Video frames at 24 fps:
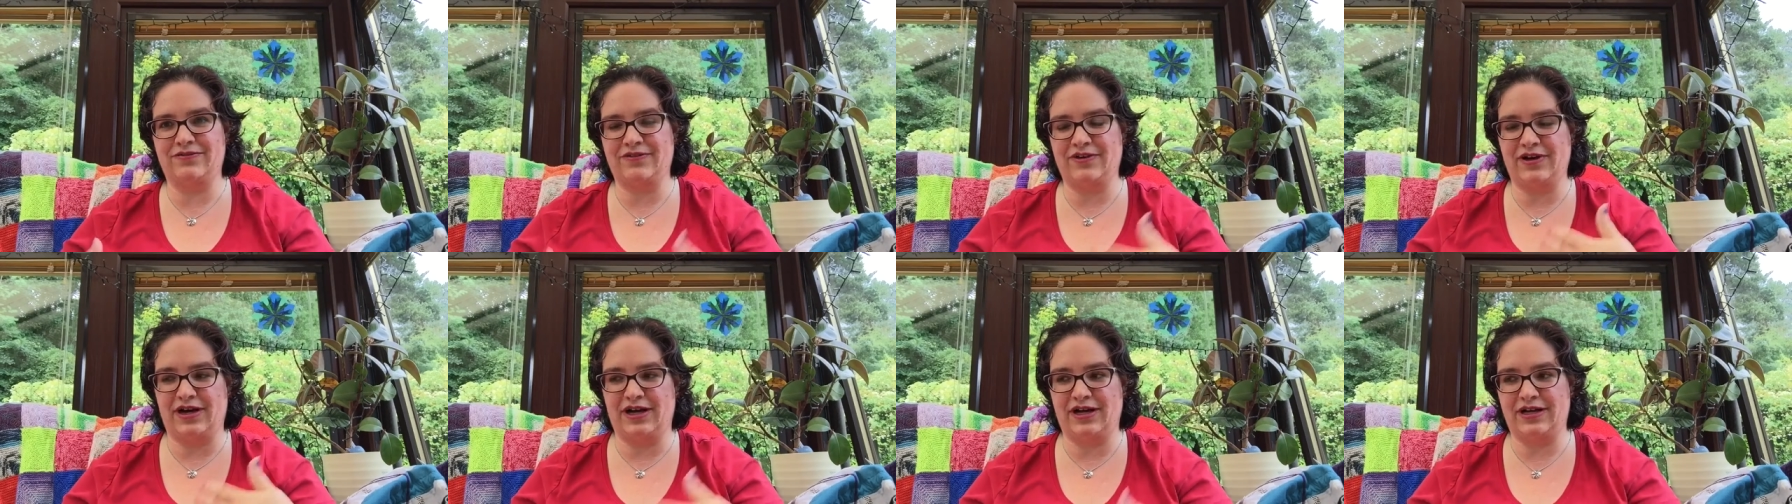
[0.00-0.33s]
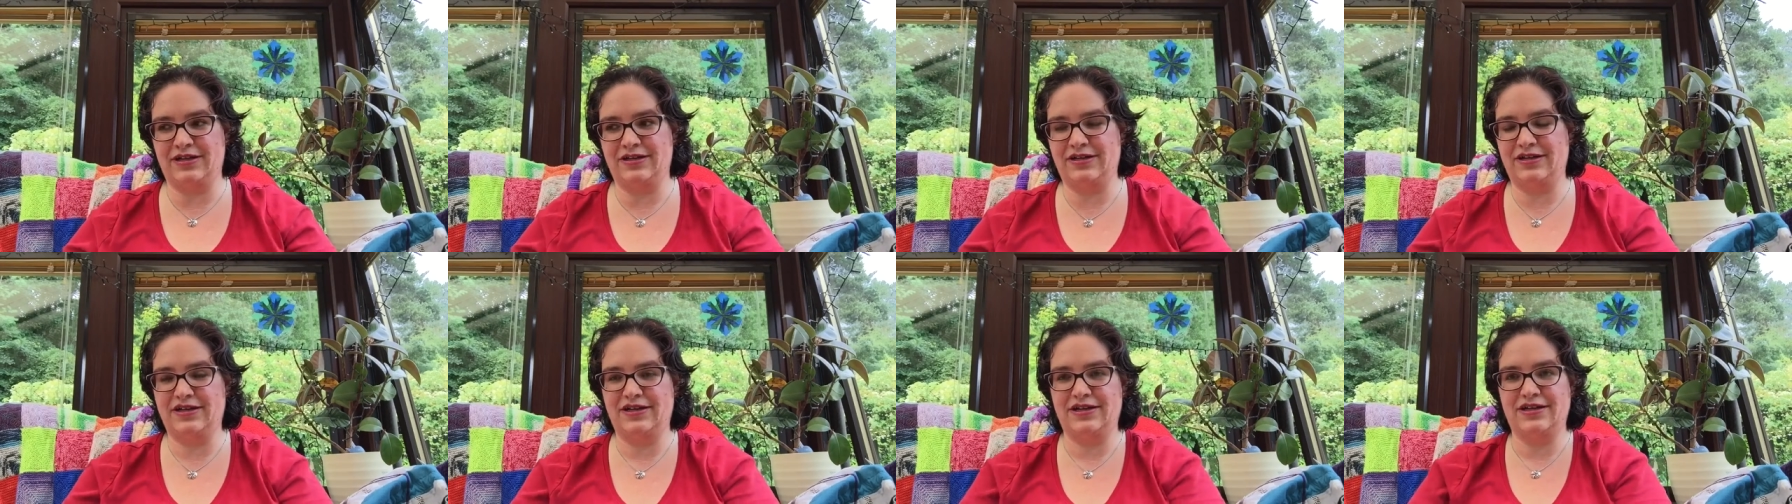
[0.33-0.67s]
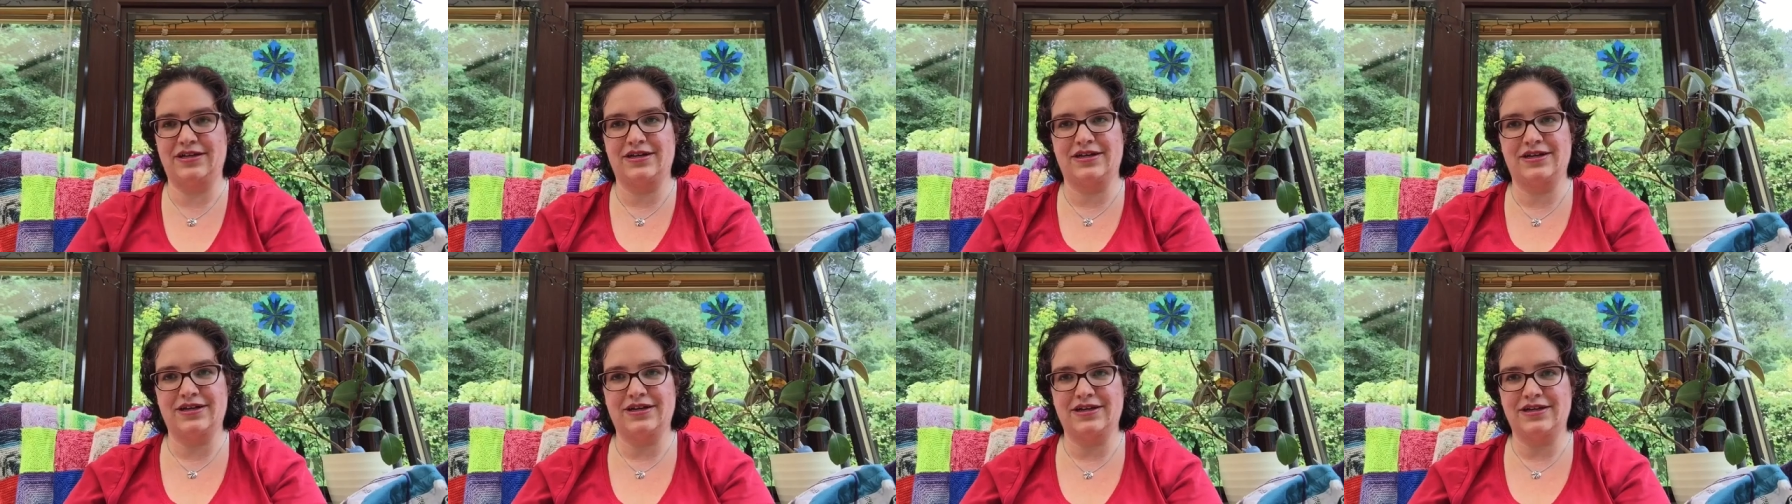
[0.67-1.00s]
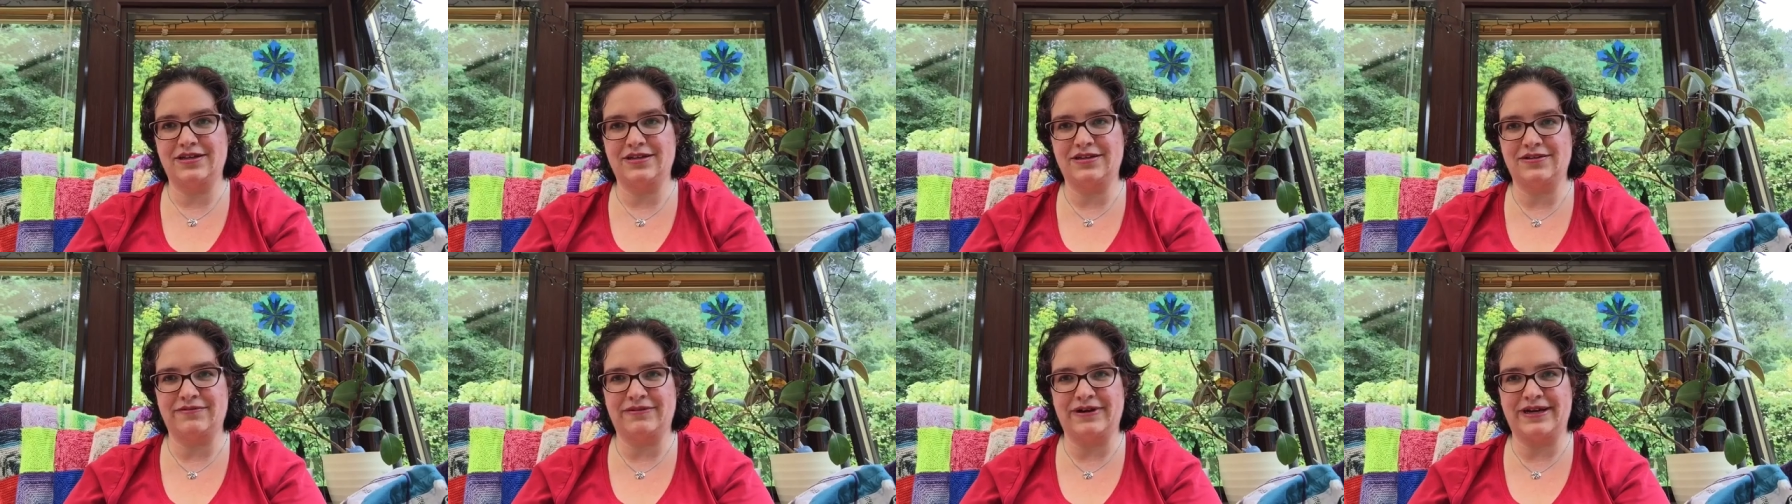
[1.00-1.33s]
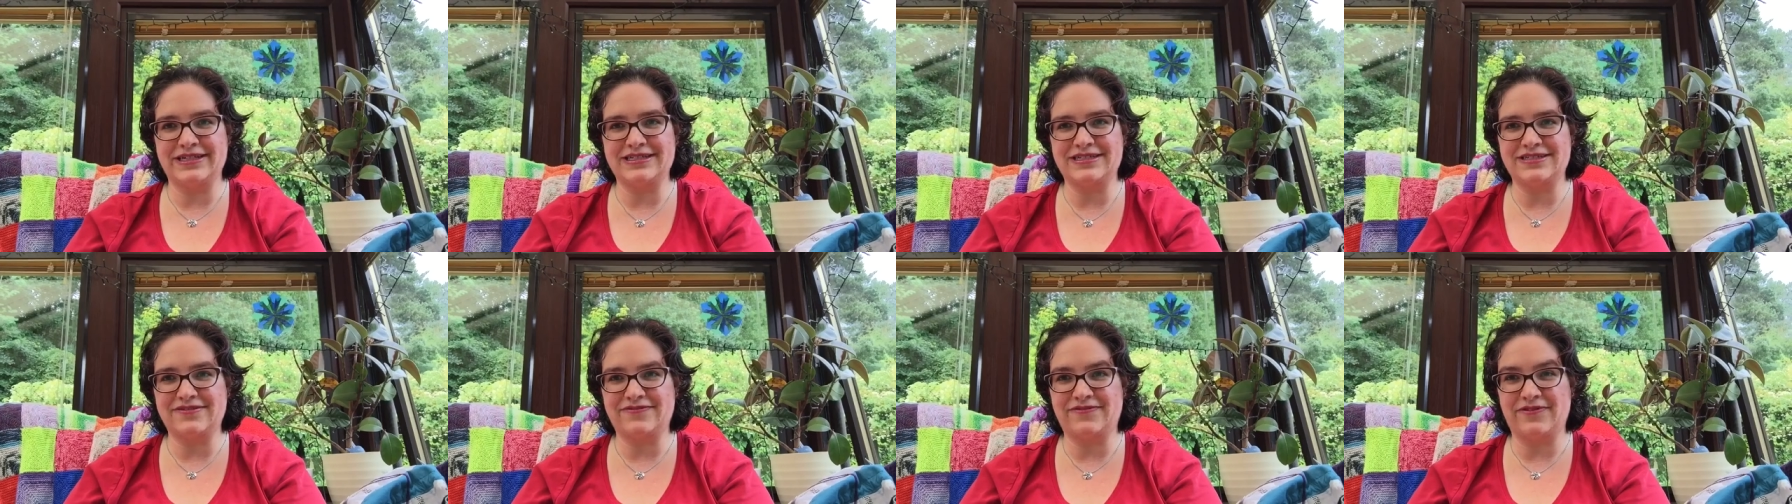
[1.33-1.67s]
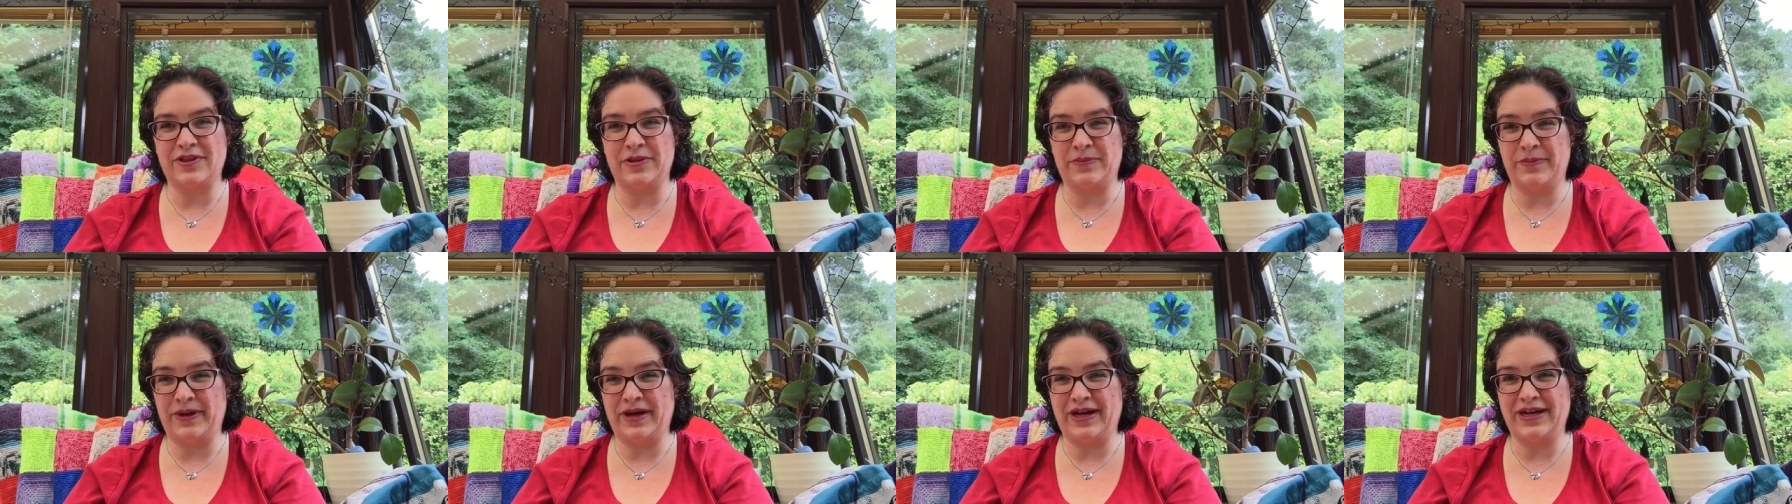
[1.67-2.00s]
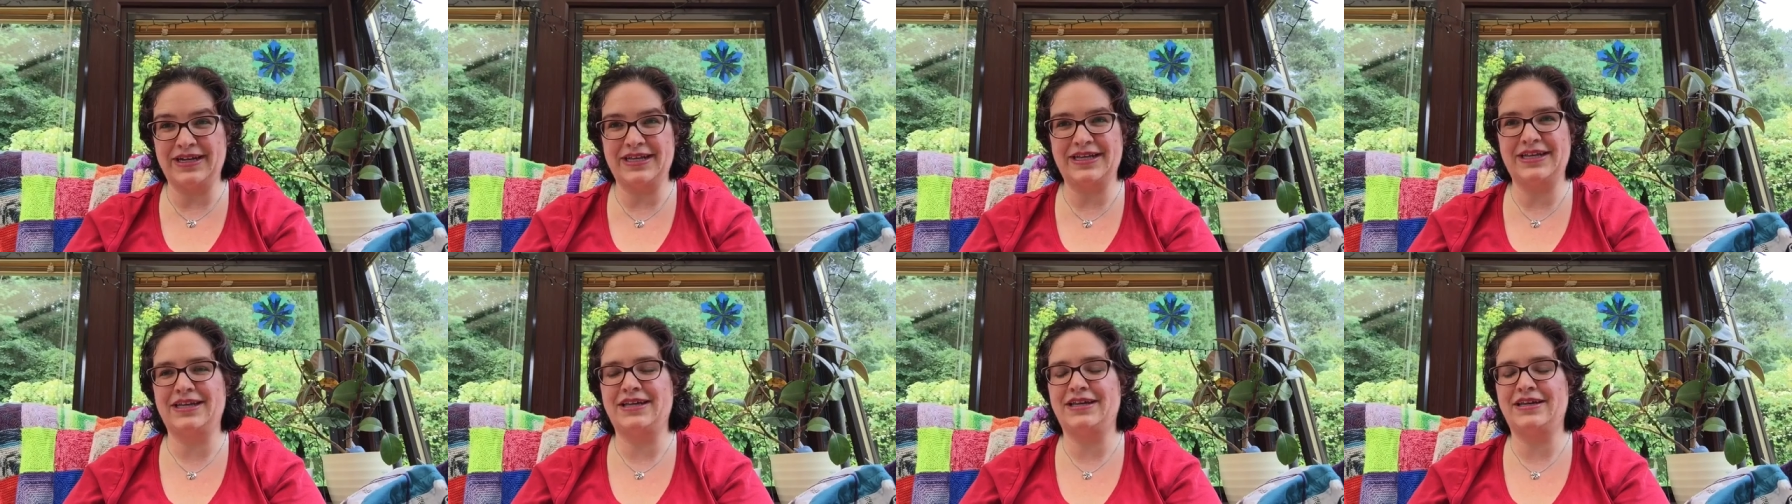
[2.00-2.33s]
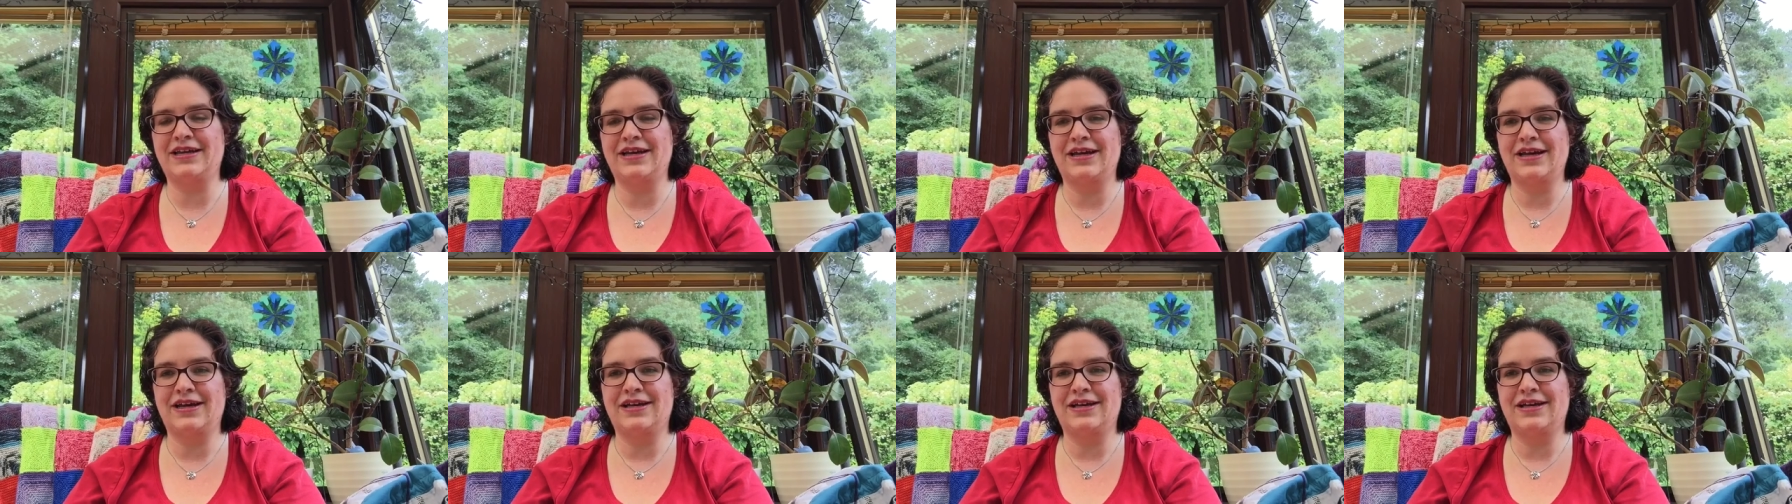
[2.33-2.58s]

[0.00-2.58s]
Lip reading: got the rest for the body.